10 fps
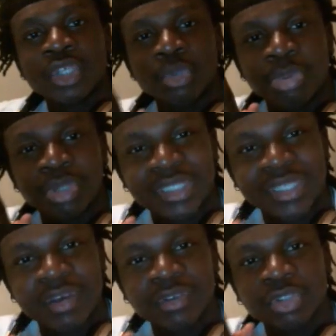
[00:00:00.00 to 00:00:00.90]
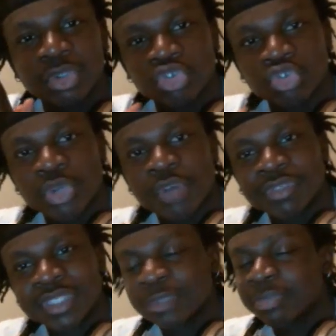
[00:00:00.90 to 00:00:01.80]
You build character,
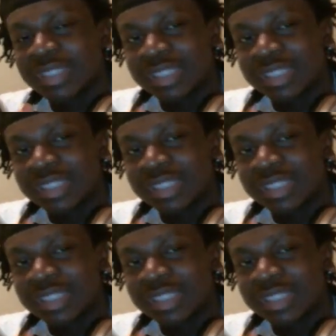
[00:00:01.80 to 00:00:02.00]
strength, discipline,